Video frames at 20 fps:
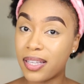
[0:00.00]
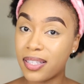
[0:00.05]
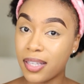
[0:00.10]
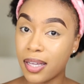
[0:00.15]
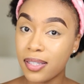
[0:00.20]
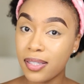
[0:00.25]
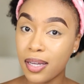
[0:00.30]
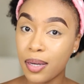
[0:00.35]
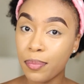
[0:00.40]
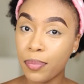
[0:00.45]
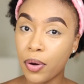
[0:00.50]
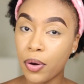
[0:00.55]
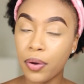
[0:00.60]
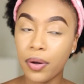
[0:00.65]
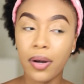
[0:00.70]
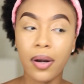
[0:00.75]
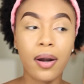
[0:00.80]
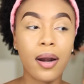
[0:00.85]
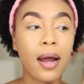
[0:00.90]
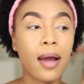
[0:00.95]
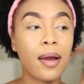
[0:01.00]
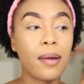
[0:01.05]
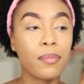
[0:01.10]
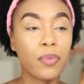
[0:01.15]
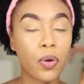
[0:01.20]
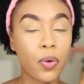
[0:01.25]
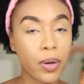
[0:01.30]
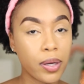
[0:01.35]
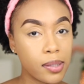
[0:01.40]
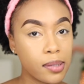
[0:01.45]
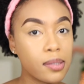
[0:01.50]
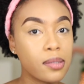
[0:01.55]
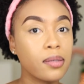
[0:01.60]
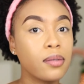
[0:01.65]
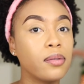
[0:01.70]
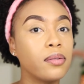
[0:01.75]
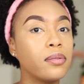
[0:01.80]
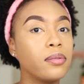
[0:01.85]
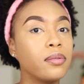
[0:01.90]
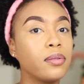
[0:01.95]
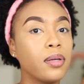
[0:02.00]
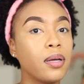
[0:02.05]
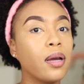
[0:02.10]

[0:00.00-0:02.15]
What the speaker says: setting powder, I'm going to